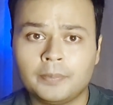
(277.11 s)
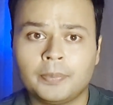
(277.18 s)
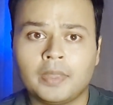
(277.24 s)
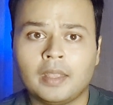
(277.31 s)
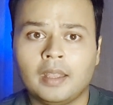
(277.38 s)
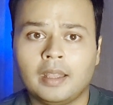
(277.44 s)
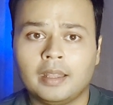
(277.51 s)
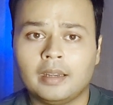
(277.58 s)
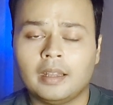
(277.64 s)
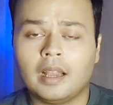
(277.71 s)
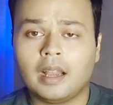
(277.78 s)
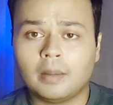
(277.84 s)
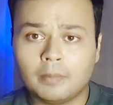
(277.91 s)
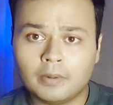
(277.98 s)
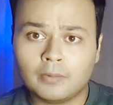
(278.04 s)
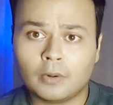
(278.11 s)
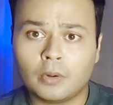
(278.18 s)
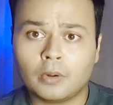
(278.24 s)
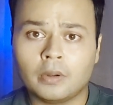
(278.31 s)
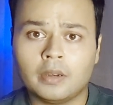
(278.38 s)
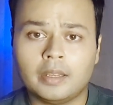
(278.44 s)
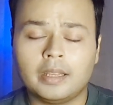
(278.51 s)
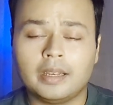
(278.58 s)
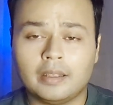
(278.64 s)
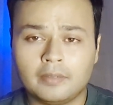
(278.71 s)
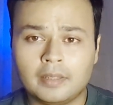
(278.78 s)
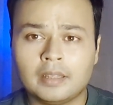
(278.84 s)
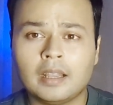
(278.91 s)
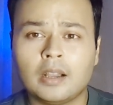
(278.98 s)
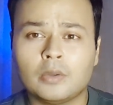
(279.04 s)
And above all, 11th
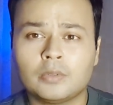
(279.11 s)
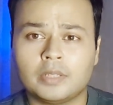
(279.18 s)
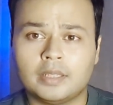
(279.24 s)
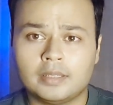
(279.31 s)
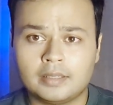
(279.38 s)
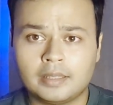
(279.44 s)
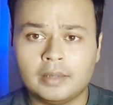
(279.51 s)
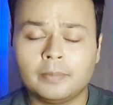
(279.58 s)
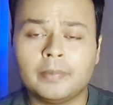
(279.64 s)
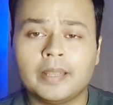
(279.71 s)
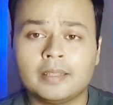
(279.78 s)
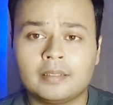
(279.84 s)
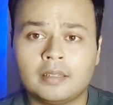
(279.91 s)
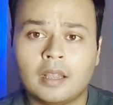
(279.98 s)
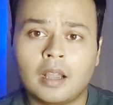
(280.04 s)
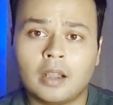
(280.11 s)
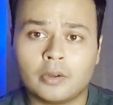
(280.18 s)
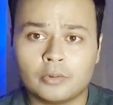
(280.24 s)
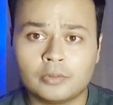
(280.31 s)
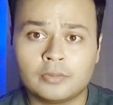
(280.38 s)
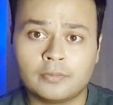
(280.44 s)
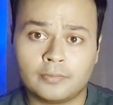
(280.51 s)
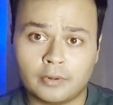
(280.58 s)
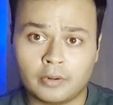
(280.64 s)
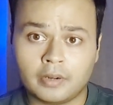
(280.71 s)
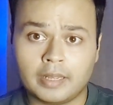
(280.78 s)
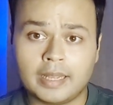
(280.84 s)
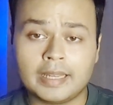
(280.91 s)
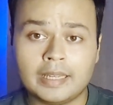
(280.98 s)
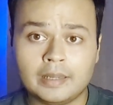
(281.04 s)
house is the best house for
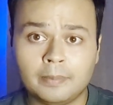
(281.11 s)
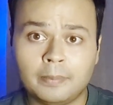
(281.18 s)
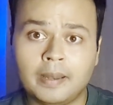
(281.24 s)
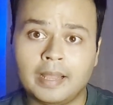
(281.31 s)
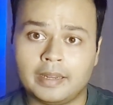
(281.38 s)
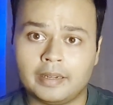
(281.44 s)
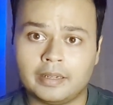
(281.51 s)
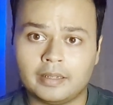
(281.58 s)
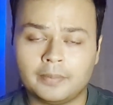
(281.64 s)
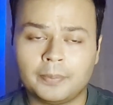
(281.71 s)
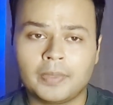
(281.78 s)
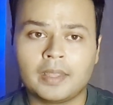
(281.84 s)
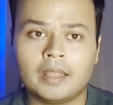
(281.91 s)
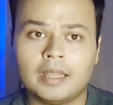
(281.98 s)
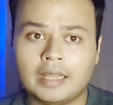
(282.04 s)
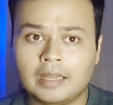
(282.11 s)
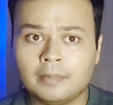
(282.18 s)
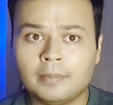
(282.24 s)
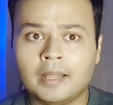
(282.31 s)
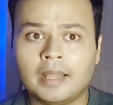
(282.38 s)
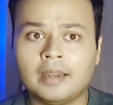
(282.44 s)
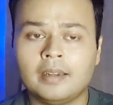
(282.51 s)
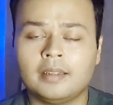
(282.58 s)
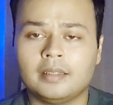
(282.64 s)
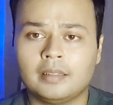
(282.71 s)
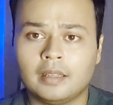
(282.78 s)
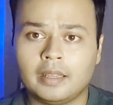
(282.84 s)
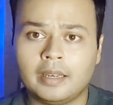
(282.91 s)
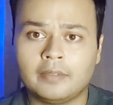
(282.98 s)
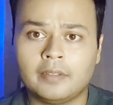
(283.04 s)
any planet. Any planet in the
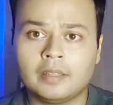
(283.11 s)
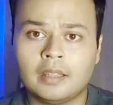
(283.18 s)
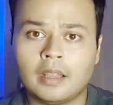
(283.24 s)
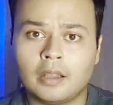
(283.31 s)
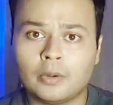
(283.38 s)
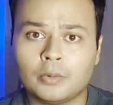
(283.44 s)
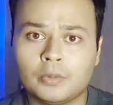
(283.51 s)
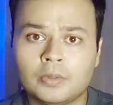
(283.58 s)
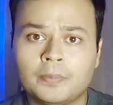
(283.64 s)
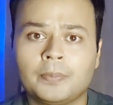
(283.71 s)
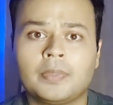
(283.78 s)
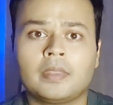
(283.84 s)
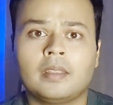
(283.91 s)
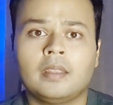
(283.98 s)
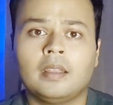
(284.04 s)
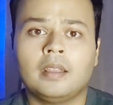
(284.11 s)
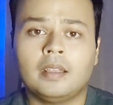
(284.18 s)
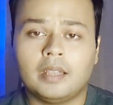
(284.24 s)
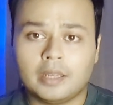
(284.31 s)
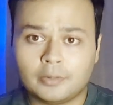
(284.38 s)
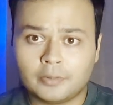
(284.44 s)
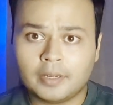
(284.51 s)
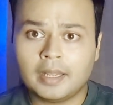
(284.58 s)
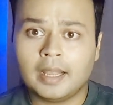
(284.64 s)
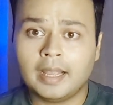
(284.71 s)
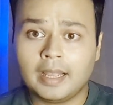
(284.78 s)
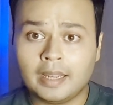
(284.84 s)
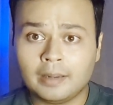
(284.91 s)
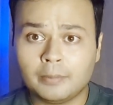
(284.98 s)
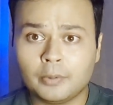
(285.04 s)
11th house, it will
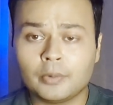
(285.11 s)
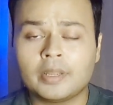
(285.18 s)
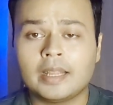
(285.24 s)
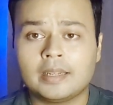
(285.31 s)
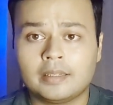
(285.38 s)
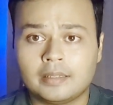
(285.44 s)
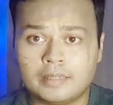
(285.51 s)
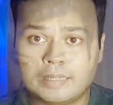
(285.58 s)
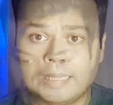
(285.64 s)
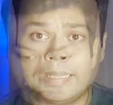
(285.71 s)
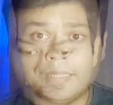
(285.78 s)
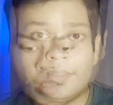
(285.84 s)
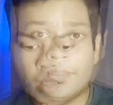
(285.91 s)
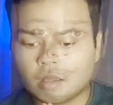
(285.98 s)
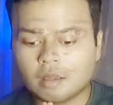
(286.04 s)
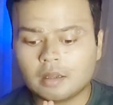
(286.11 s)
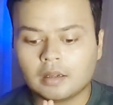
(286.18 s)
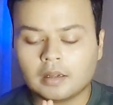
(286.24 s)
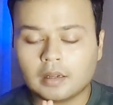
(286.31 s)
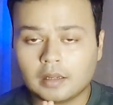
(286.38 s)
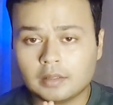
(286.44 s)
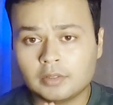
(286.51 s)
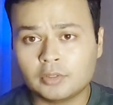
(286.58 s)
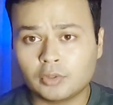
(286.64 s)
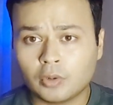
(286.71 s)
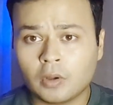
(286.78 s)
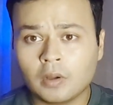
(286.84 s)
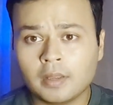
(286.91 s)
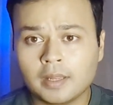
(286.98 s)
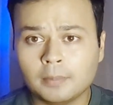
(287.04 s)
help you get gains. A strong
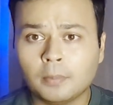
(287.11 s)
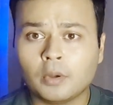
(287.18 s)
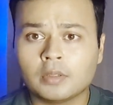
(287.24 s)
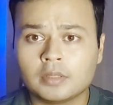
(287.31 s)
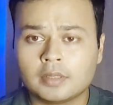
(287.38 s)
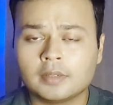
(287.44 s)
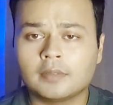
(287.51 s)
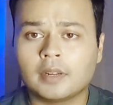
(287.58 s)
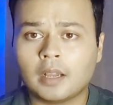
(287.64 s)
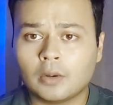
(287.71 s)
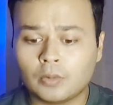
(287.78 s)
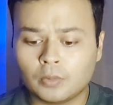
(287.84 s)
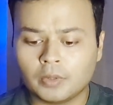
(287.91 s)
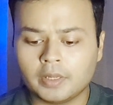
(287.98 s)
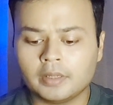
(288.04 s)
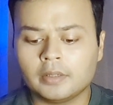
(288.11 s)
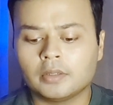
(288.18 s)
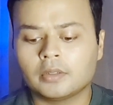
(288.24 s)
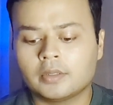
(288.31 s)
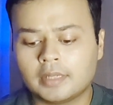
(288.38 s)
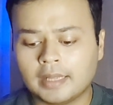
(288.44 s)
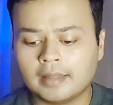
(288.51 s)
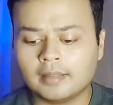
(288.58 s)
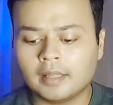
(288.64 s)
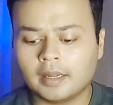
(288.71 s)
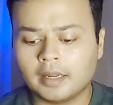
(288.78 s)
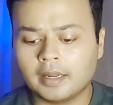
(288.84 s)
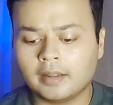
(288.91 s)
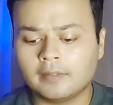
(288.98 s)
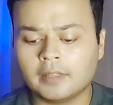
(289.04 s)
and positive Rahu in your 10th and
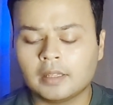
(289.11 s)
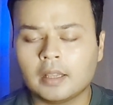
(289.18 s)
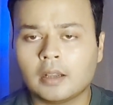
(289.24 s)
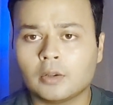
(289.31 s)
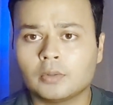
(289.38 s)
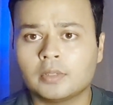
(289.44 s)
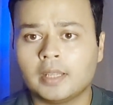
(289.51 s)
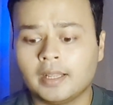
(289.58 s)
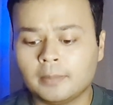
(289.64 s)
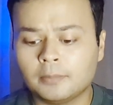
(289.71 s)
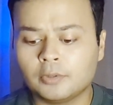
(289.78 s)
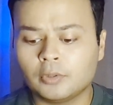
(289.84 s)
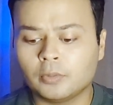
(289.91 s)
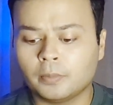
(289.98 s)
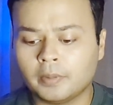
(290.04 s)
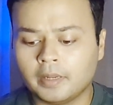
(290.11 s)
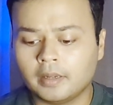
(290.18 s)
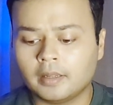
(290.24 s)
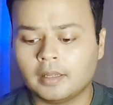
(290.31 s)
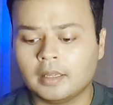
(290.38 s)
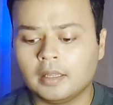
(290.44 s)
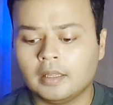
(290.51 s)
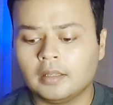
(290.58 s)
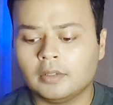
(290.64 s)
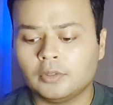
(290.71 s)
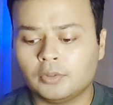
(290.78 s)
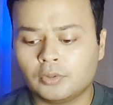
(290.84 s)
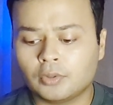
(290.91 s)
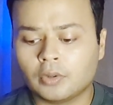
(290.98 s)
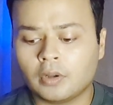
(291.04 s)
11th house helps you build
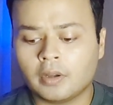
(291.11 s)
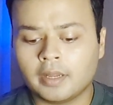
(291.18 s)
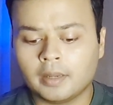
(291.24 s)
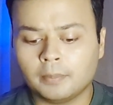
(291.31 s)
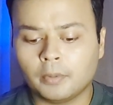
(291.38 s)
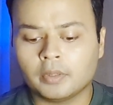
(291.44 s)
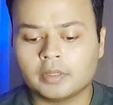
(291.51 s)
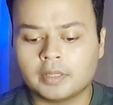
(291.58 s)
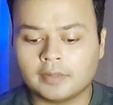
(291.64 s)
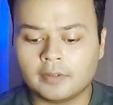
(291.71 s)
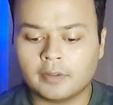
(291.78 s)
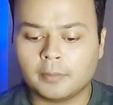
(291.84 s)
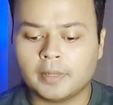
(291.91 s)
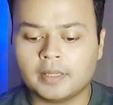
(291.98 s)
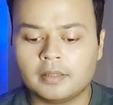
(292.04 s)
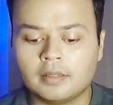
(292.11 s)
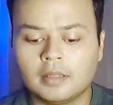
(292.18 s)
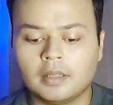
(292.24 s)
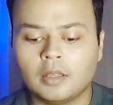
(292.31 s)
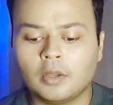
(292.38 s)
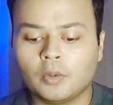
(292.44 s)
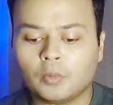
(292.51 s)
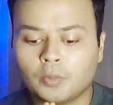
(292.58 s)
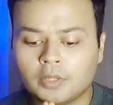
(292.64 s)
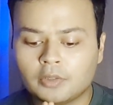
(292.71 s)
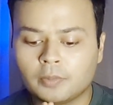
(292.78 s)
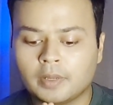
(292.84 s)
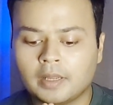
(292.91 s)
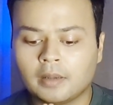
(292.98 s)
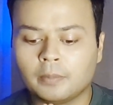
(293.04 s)
strong and positive image which
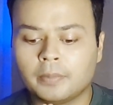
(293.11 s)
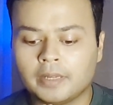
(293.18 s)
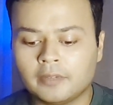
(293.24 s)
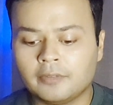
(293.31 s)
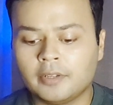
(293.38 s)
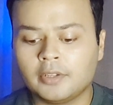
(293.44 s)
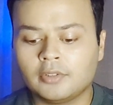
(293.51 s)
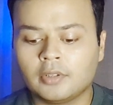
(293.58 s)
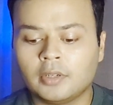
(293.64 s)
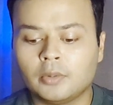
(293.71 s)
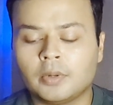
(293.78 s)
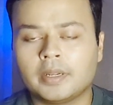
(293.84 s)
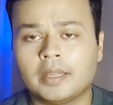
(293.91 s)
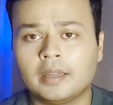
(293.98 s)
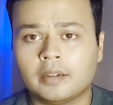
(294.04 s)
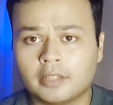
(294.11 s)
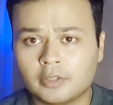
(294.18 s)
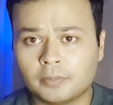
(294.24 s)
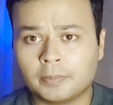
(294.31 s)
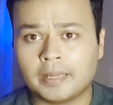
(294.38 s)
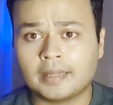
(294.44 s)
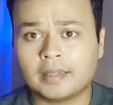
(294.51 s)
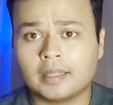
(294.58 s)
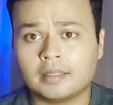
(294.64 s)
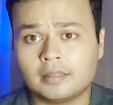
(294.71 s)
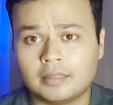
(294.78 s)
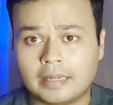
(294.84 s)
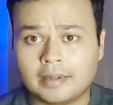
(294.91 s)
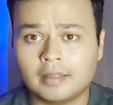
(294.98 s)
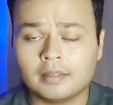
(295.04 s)
become beneficial to attain respect and
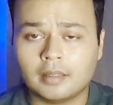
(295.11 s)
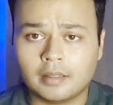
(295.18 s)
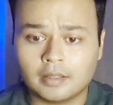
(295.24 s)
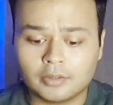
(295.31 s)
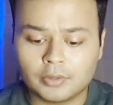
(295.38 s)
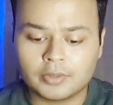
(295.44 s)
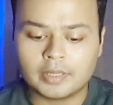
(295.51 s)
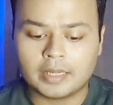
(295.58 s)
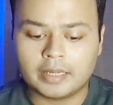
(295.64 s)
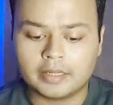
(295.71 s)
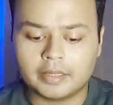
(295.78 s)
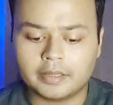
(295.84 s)
status in the society.